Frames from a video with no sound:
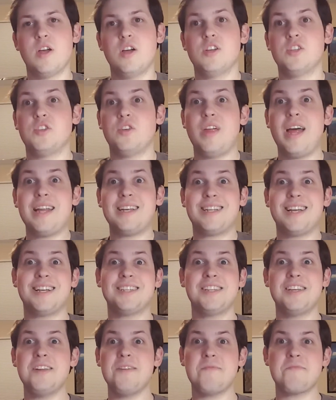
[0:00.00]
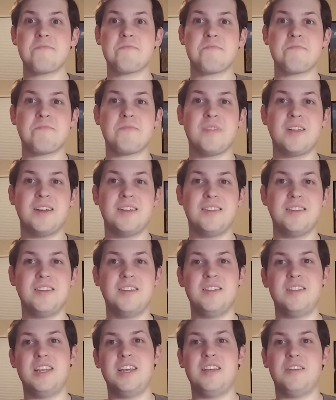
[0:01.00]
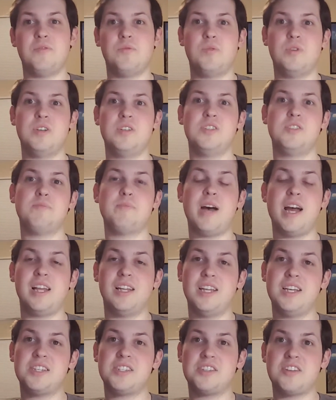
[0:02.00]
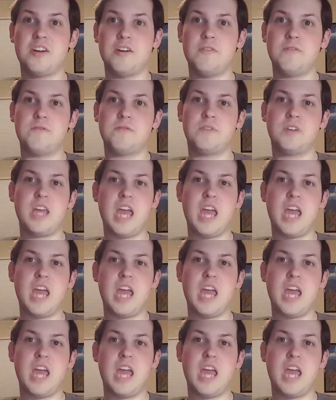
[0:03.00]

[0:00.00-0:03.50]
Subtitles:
So that does it. That was my list of